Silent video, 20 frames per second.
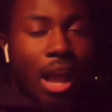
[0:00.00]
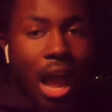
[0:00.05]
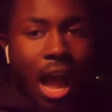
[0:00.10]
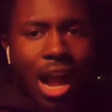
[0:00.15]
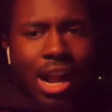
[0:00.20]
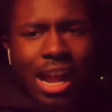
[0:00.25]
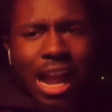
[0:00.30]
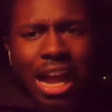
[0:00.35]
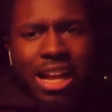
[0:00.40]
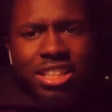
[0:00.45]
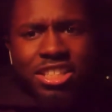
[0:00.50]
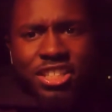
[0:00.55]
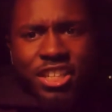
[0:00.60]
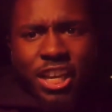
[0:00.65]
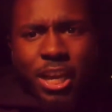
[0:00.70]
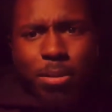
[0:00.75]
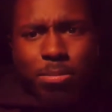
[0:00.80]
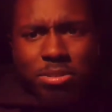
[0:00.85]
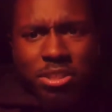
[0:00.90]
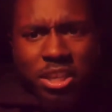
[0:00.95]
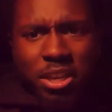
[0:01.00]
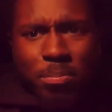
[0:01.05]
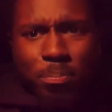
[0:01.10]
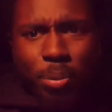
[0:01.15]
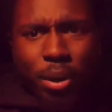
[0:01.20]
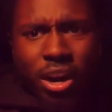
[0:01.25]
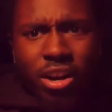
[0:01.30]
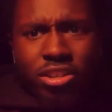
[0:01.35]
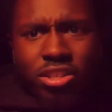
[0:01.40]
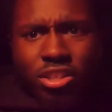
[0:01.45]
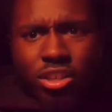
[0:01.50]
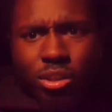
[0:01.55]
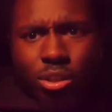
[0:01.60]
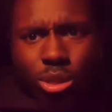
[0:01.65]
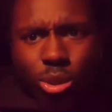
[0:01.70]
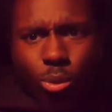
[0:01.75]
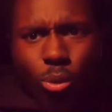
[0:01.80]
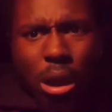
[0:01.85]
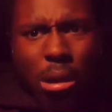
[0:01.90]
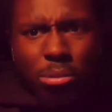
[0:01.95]
I got tips in person
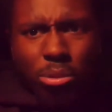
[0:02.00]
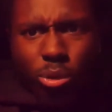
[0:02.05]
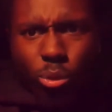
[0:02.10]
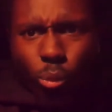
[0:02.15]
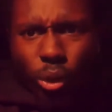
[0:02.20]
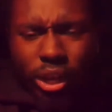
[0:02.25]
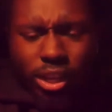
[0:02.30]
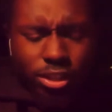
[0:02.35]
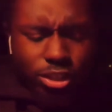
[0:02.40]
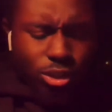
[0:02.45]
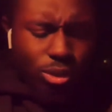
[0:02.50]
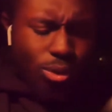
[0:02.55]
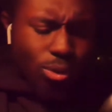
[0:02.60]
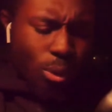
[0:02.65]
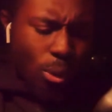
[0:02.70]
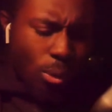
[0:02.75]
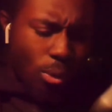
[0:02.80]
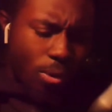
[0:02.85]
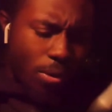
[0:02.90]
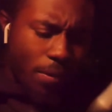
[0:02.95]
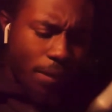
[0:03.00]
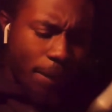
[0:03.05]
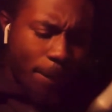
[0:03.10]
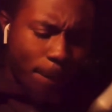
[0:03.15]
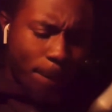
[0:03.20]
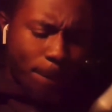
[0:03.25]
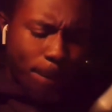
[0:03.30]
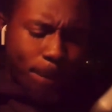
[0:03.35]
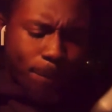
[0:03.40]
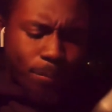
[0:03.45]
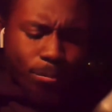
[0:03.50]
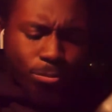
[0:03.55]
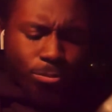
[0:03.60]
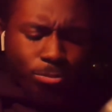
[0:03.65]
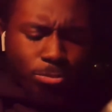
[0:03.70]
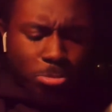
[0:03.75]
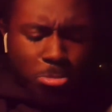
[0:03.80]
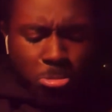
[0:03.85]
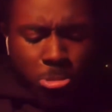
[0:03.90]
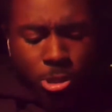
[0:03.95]
throughout sure the week too. Perfectly good
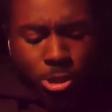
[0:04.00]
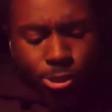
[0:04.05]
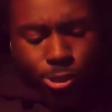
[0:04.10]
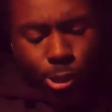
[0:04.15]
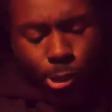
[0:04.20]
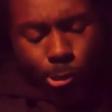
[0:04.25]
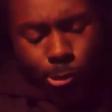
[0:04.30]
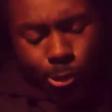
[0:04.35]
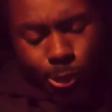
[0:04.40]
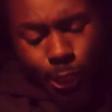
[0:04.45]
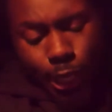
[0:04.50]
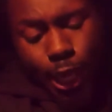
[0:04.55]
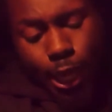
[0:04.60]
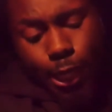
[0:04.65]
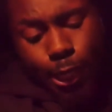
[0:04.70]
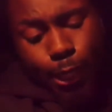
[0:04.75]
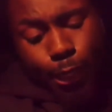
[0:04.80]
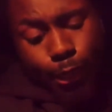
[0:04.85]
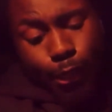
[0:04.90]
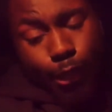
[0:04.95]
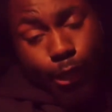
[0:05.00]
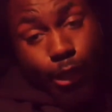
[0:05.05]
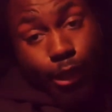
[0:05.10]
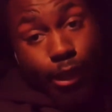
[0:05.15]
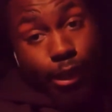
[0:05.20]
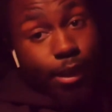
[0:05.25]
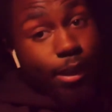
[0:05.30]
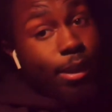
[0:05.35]
excuse. So technically